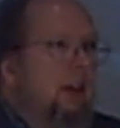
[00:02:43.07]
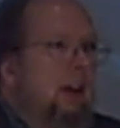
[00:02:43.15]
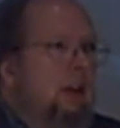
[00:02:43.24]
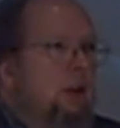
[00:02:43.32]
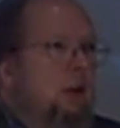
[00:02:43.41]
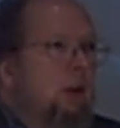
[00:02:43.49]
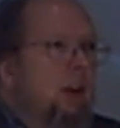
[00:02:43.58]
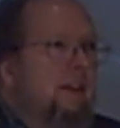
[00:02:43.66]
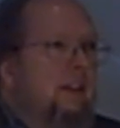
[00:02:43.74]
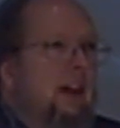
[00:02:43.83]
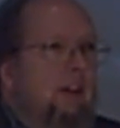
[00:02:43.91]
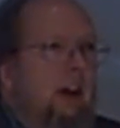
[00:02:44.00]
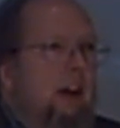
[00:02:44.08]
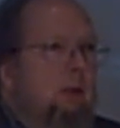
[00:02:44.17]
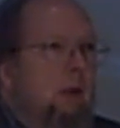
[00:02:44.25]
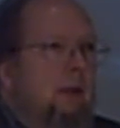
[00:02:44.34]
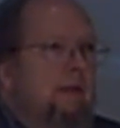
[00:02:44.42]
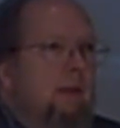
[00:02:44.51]
things you could have never
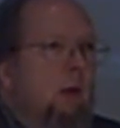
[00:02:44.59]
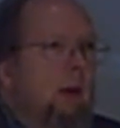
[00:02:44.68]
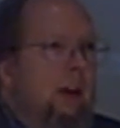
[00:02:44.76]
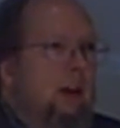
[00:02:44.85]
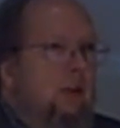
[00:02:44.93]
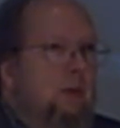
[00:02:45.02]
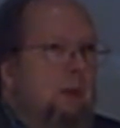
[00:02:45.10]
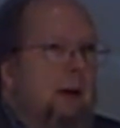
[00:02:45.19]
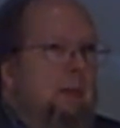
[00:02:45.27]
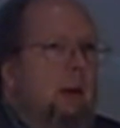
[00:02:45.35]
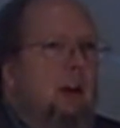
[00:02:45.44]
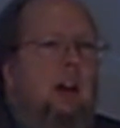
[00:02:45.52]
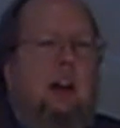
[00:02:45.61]
had room for in a newspaper.